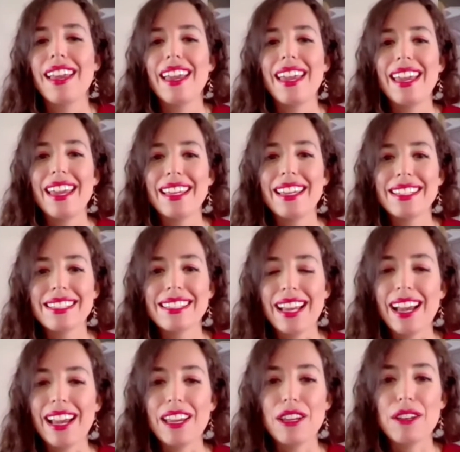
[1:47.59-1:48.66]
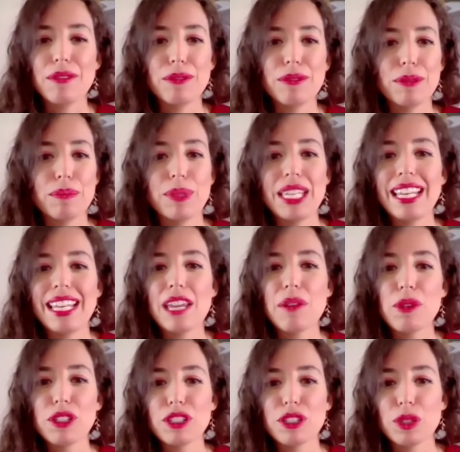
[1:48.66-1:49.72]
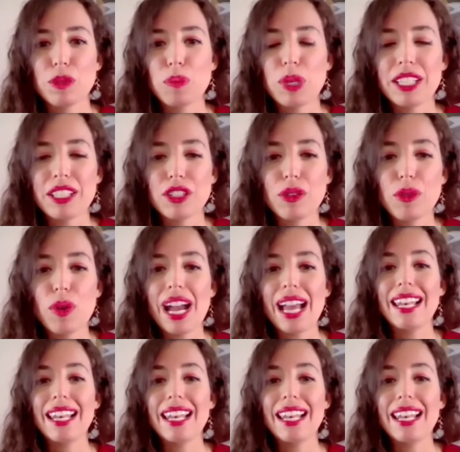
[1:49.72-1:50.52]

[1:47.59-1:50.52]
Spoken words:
and I've been able to speak to